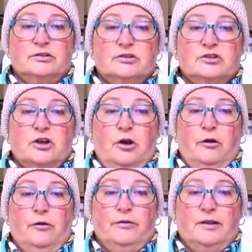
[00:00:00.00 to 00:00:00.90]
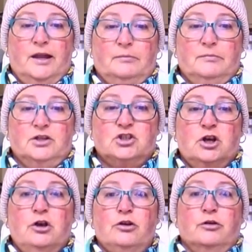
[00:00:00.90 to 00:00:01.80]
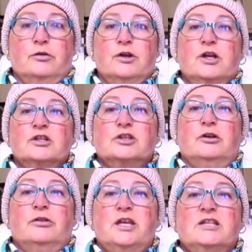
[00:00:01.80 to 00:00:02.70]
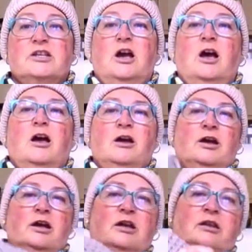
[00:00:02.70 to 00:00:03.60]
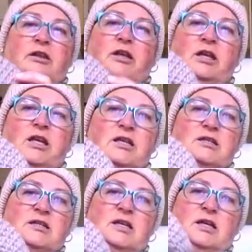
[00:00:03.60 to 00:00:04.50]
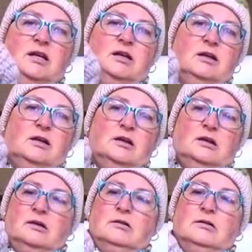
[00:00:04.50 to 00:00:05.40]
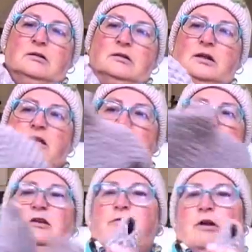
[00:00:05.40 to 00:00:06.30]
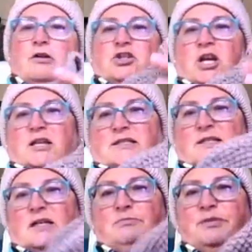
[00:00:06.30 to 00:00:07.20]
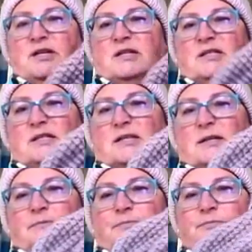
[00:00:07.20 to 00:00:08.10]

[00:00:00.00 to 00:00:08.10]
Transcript: So let me show you. So these are the easy crochet slippers.